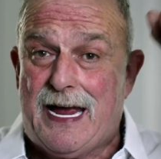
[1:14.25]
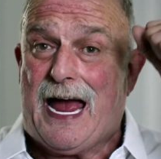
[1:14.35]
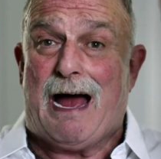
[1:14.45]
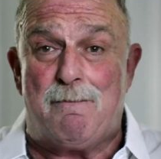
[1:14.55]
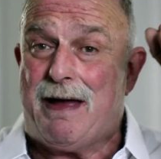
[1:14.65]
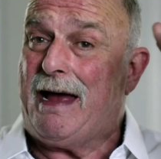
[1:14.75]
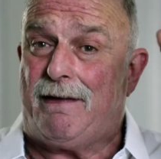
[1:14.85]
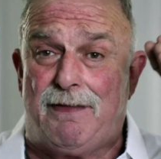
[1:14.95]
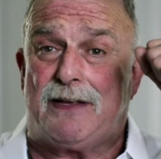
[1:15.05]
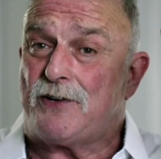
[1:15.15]
yeah,
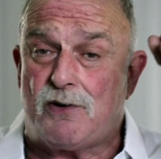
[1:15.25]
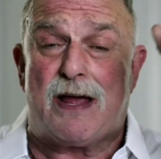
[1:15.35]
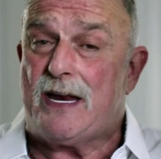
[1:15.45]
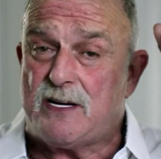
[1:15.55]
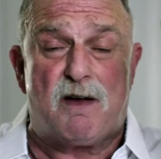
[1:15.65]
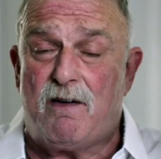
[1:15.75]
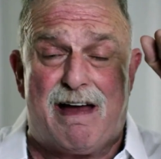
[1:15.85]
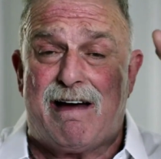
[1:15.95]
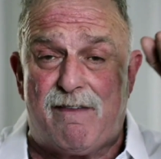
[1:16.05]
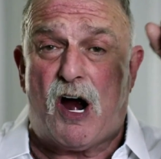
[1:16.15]
man, that's the greatest move
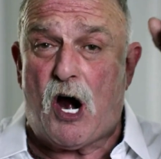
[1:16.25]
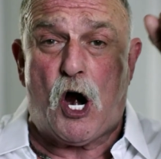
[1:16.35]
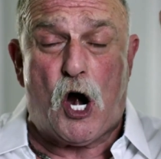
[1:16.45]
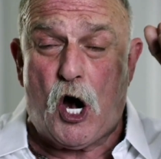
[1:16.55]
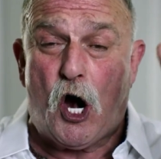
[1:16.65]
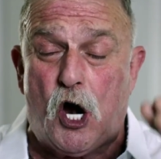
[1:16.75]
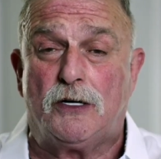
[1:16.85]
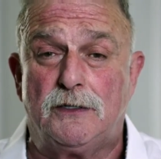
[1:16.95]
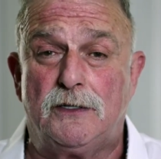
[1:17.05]
ever.